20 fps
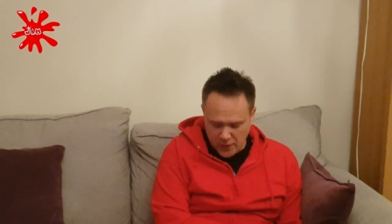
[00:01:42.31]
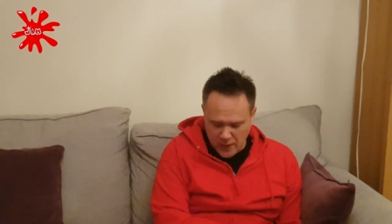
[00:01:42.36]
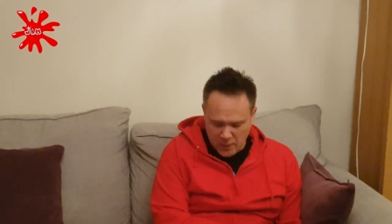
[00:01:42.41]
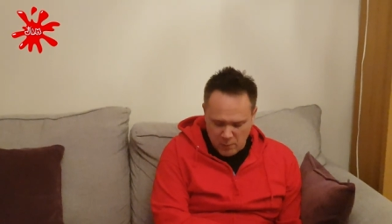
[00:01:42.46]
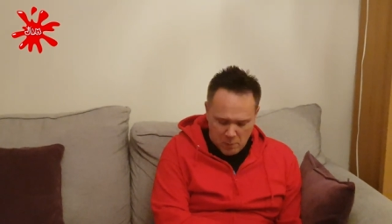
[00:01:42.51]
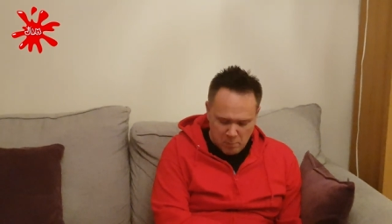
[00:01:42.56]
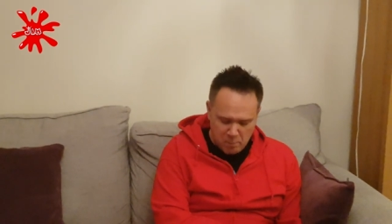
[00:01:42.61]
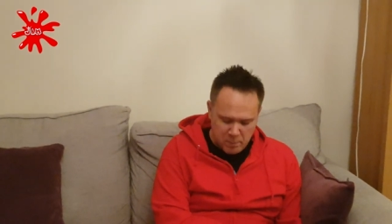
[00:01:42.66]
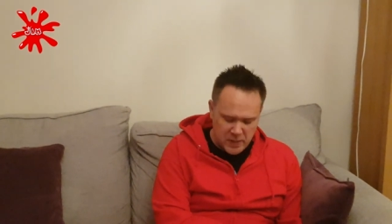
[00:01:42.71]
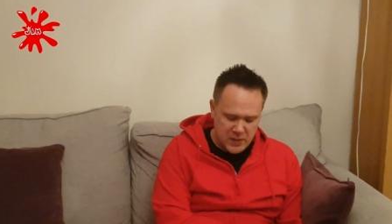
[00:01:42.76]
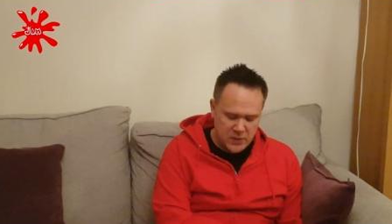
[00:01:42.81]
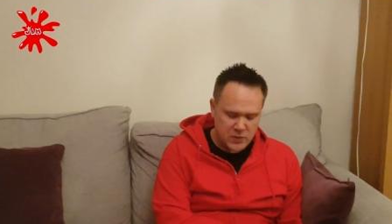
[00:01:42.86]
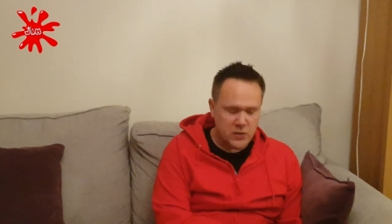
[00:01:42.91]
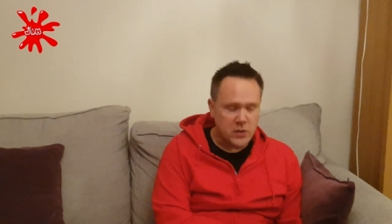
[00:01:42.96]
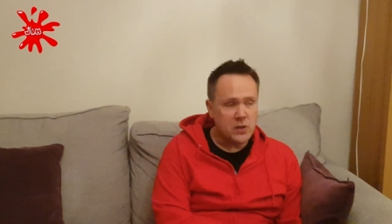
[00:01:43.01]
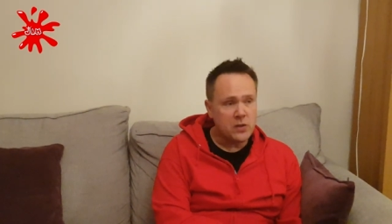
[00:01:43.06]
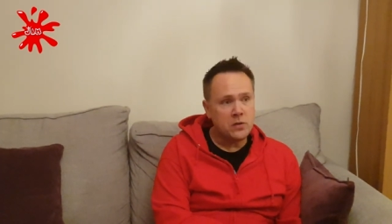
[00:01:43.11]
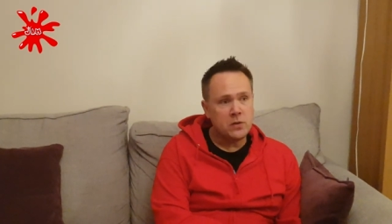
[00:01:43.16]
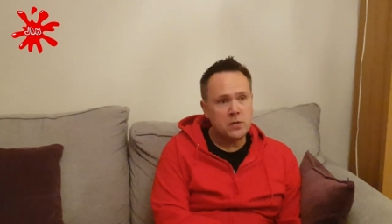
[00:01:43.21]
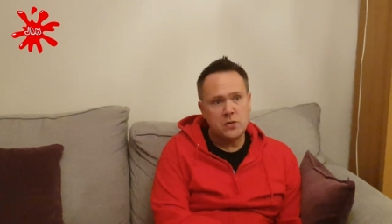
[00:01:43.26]
They were
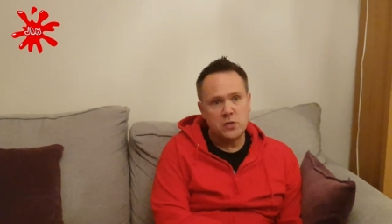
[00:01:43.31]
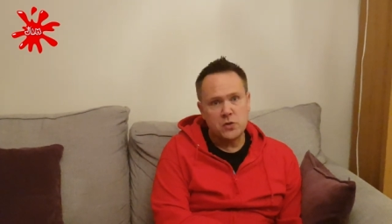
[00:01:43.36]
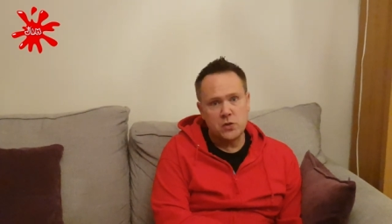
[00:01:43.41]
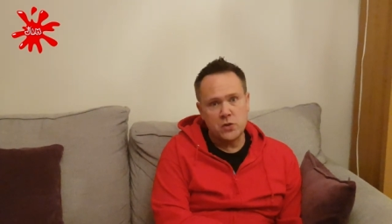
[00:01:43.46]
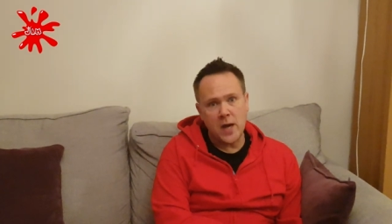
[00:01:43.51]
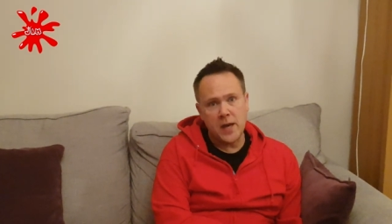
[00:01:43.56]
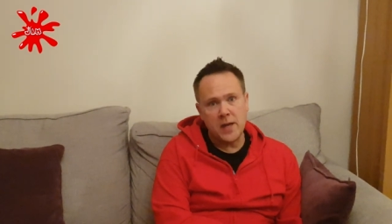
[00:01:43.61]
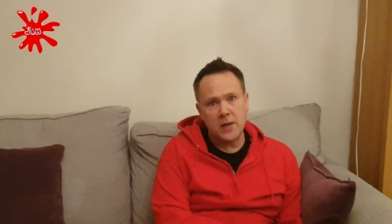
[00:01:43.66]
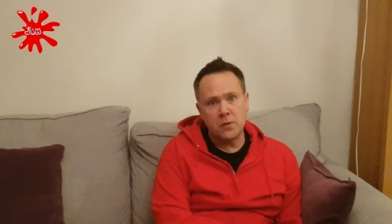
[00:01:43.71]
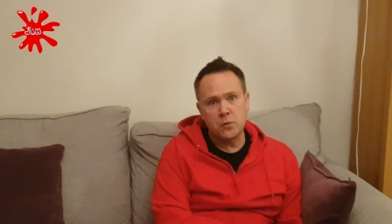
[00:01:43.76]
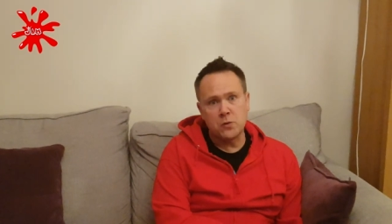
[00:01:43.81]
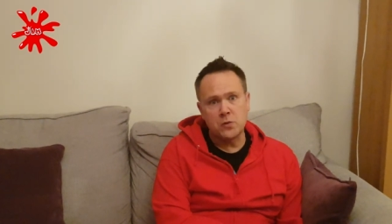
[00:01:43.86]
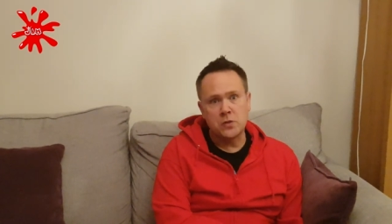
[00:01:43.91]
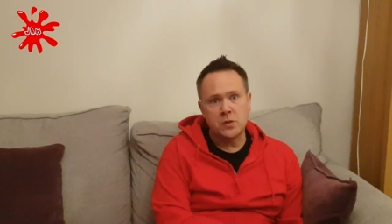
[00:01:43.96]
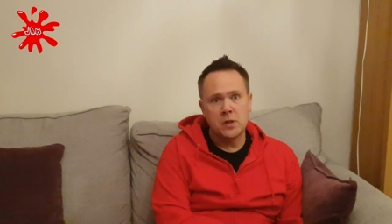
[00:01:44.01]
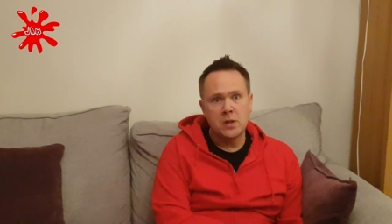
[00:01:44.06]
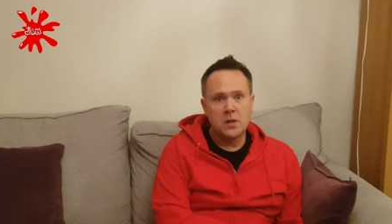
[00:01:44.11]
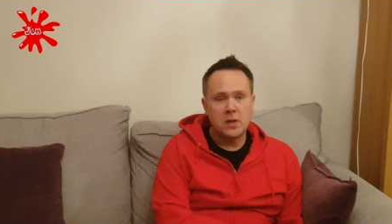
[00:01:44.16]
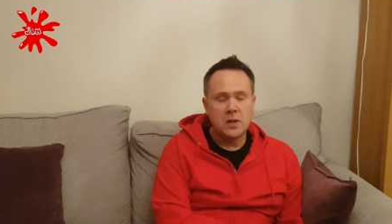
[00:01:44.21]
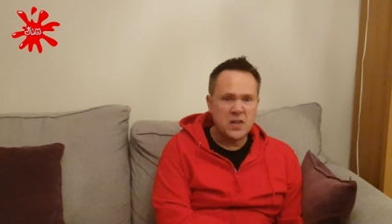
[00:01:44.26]
beaten, jailed,
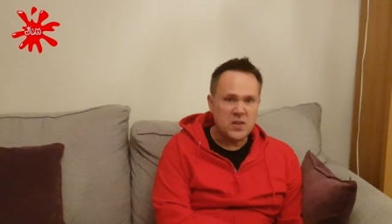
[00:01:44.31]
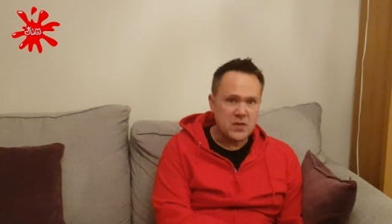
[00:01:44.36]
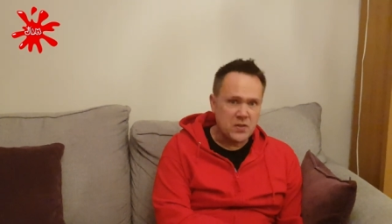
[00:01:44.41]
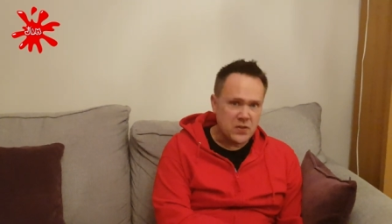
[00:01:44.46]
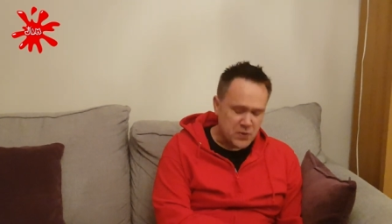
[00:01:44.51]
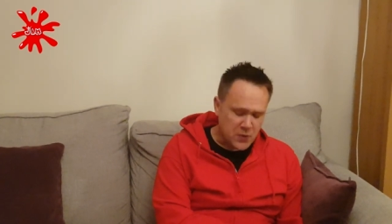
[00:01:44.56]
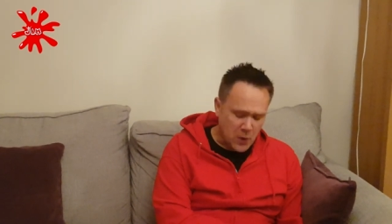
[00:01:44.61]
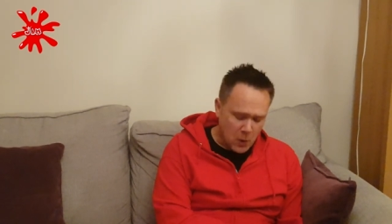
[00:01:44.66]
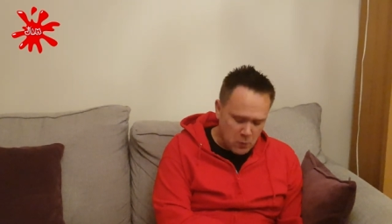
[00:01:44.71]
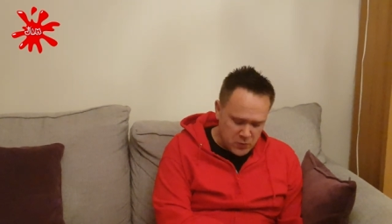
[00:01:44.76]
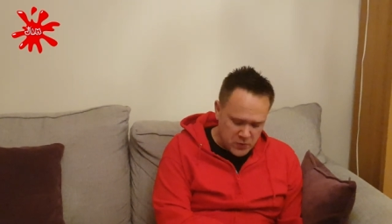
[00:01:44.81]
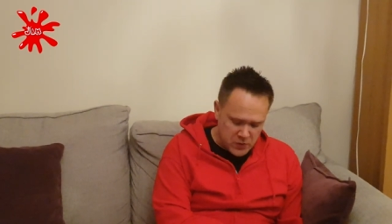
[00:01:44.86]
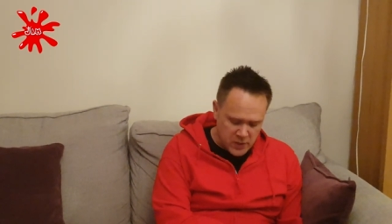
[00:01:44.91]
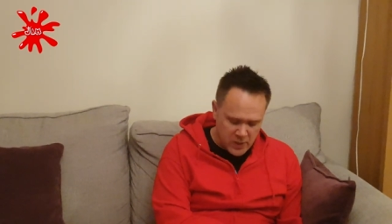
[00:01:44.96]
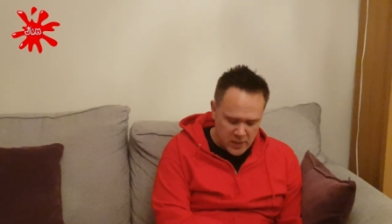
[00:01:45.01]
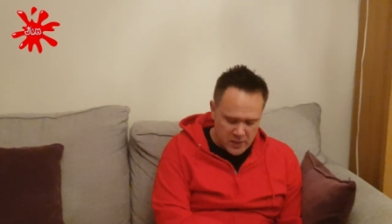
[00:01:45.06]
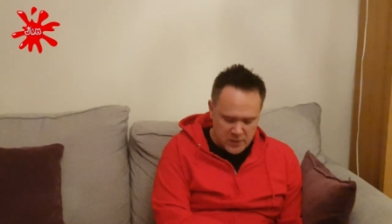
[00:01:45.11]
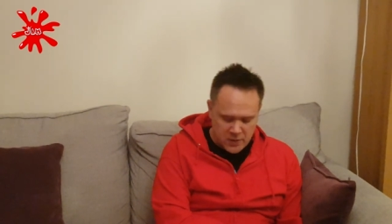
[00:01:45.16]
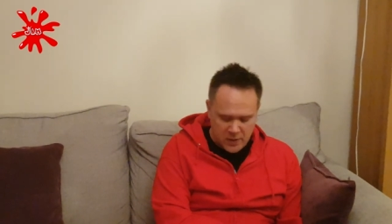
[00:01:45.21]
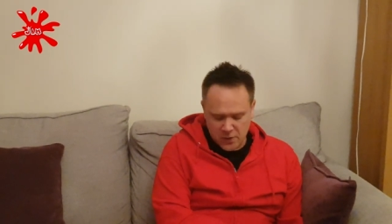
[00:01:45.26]

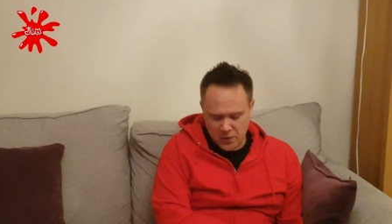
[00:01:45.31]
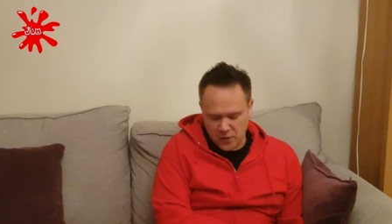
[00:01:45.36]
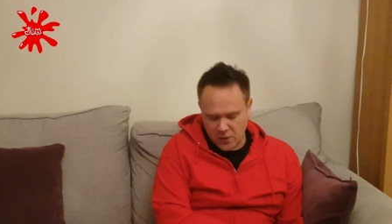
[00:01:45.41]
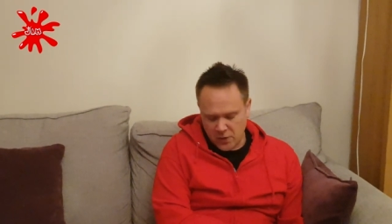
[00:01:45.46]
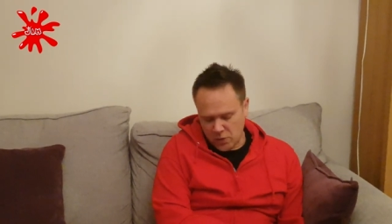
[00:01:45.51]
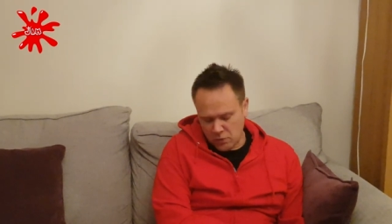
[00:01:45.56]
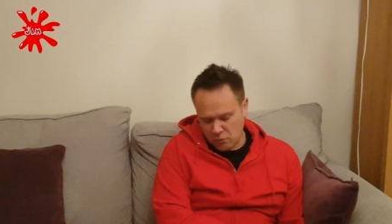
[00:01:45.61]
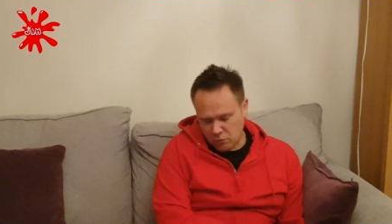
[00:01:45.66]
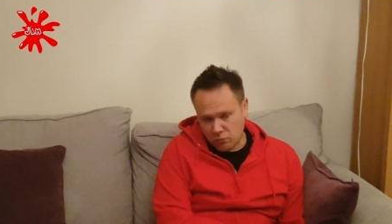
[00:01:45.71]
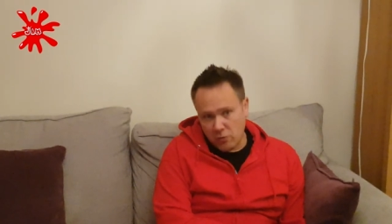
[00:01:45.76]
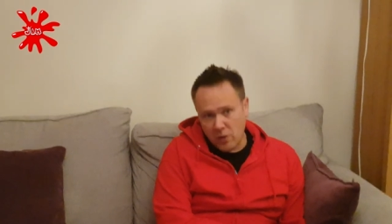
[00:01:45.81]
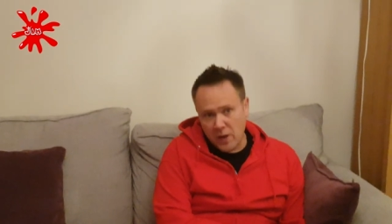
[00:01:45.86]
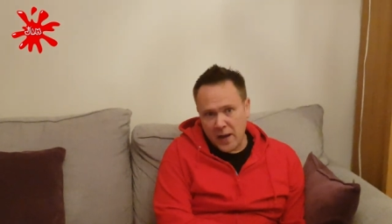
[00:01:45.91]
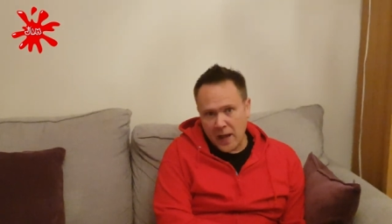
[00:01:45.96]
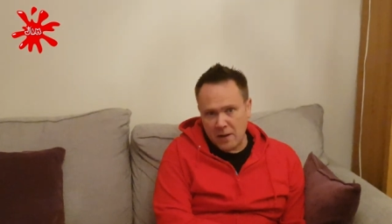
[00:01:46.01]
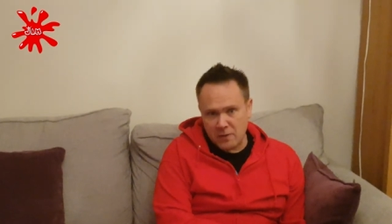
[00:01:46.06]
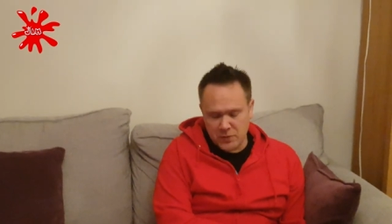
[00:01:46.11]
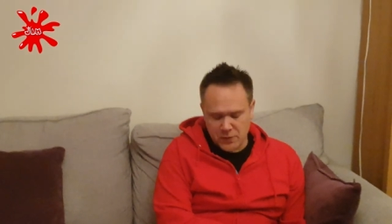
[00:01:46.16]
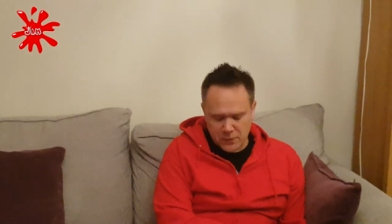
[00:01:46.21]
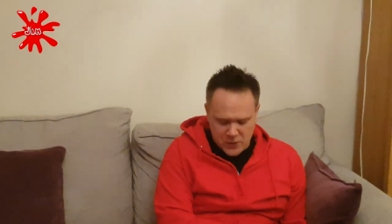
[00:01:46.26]
insulted, run
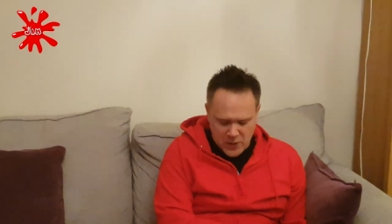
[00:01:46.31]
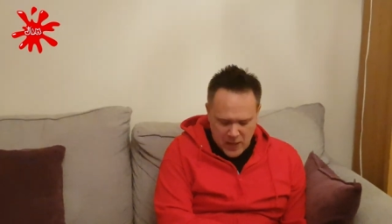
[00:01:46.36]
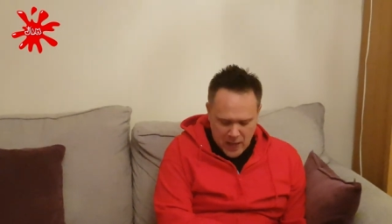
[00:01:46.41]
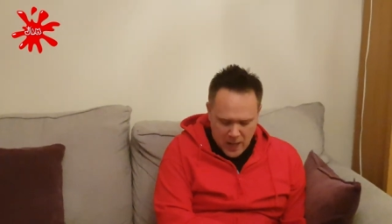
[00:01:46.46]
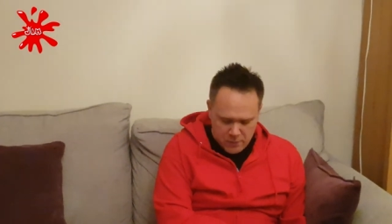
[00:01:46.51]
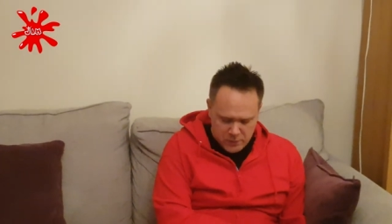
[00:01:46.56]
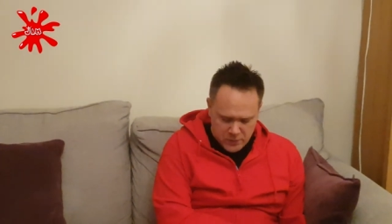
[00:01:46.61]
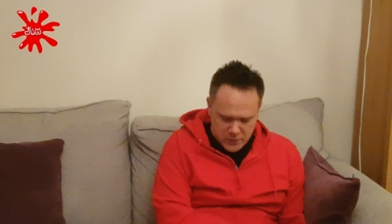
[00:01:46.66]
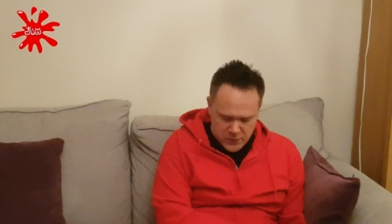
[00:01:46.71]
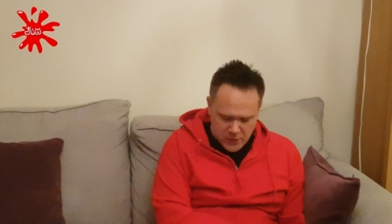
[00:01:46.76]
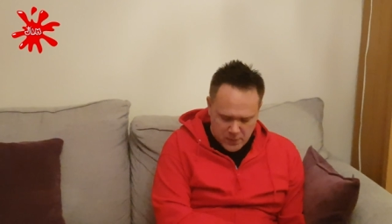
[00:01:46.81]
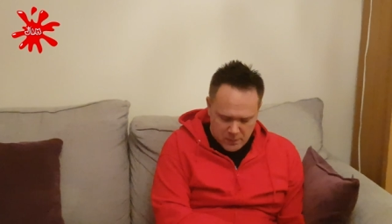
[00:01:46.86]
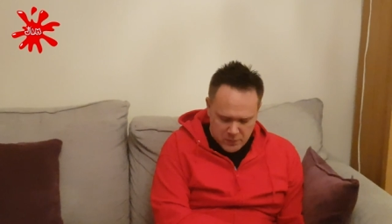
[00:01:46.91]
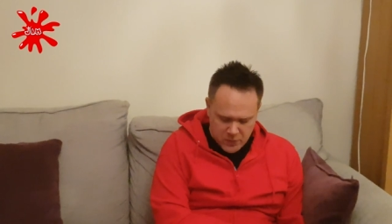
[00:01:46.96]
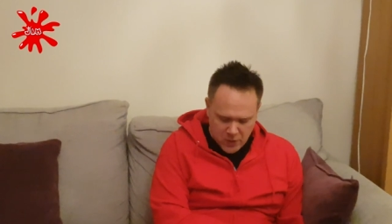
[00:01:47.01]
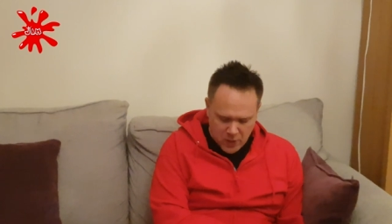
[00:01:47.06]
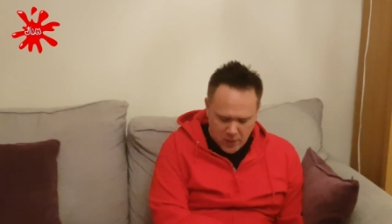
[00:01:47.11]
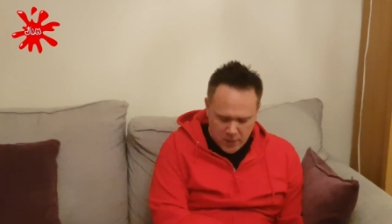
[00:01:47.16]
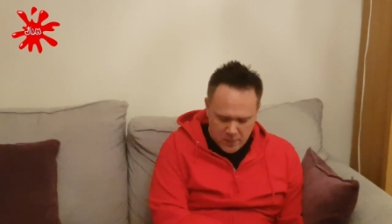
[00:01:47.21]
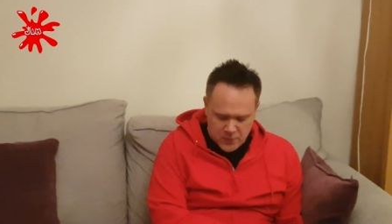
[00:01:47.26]
out of town
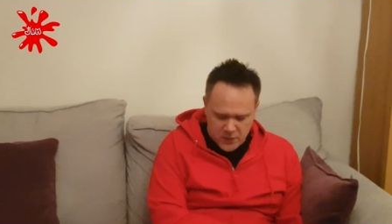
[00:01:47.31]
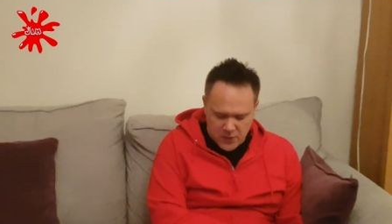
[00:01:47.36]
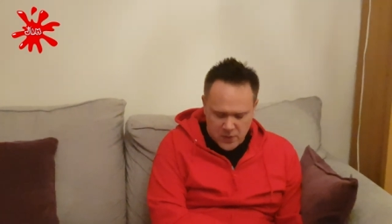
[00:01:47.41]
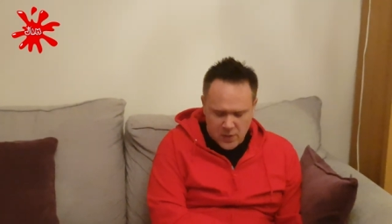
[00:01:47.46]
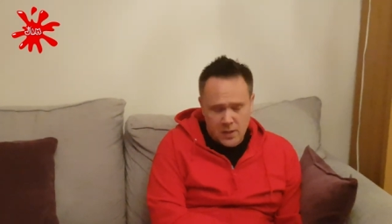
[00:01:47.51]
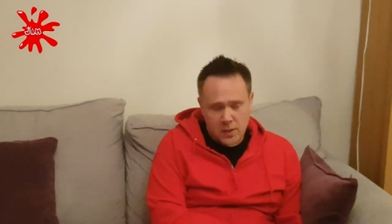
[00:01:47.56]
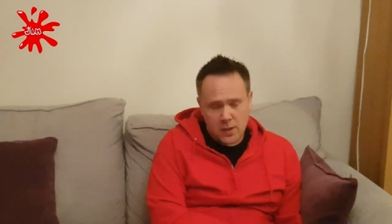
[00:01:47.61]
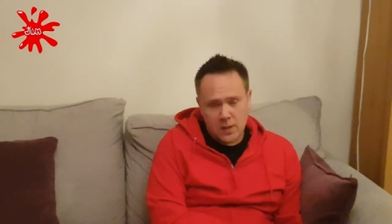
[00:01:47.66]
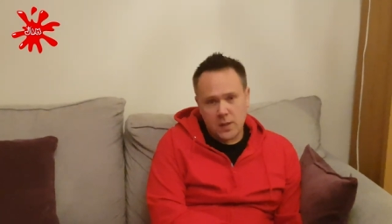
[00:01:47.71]
sometimes.